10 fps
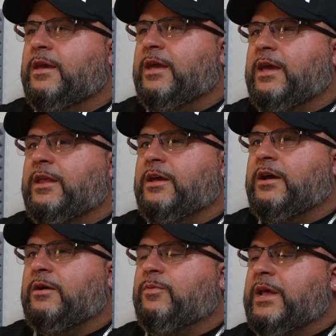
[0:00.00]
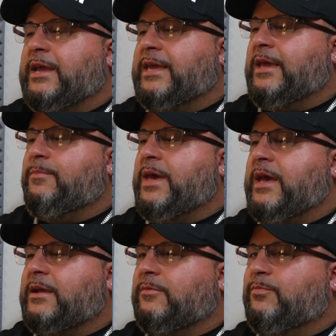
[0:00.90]
And when I came
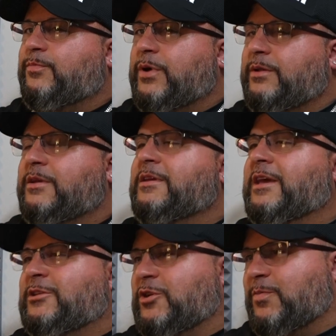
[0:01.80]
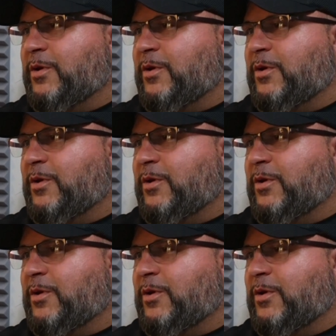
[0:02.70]
back, but it took me a